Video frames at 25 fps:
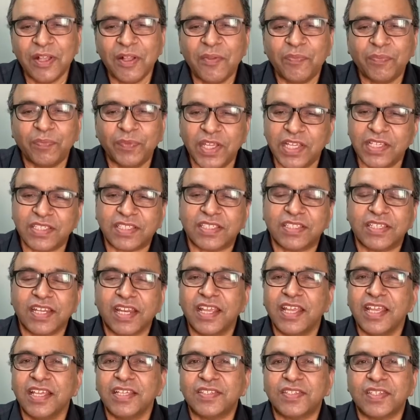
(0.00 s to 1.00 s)
"This
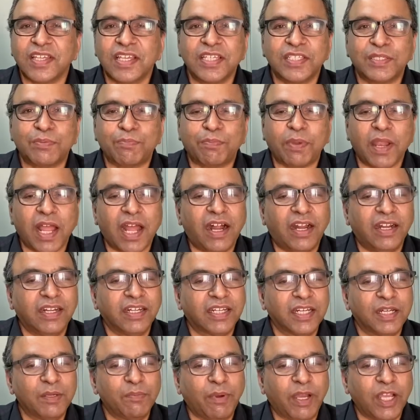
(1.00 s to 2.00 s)
race is
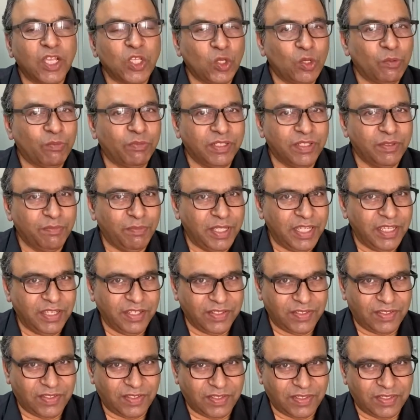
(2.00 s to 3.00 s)
planted by human
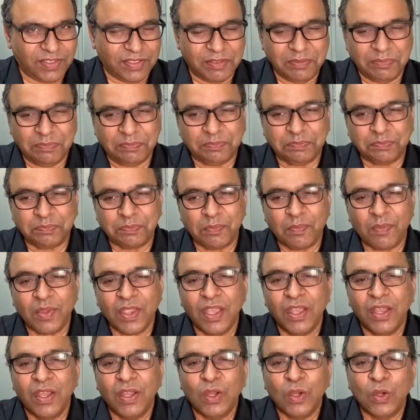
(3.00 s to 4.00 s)
beings
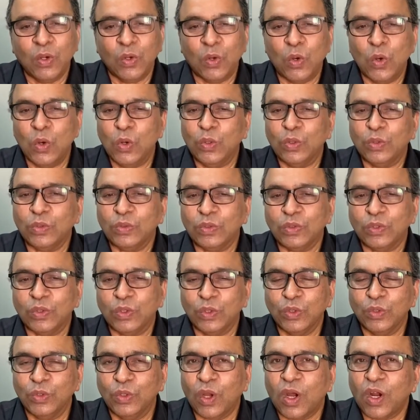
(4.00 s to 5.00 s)
who
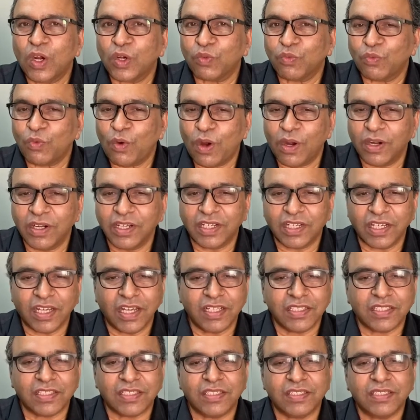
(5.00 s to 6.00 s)
do not want
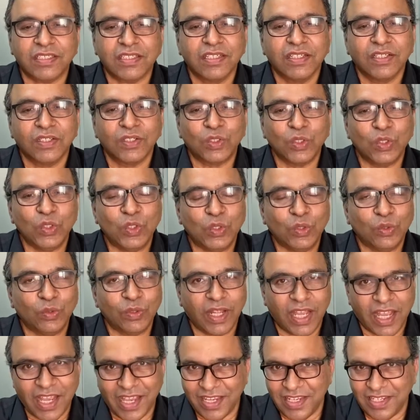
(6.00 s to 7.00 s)
us to
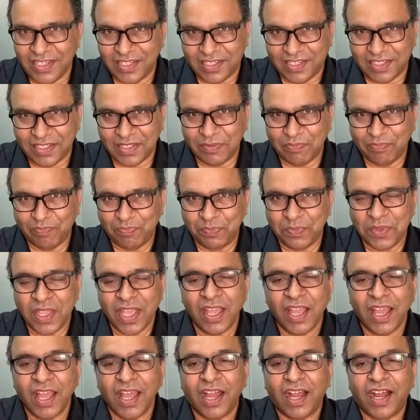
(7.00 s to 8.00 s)
unite
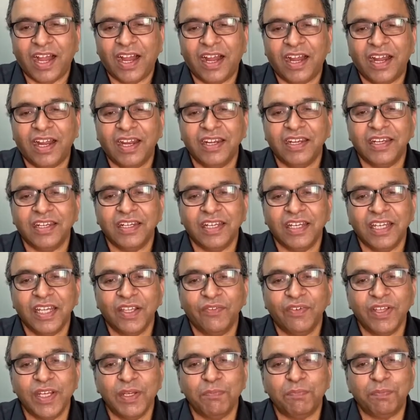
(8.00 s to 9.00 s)
and
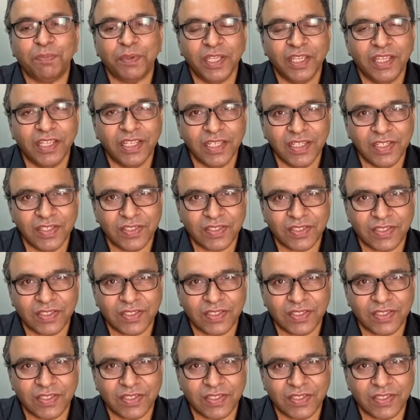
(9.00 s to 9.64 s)
live in peace."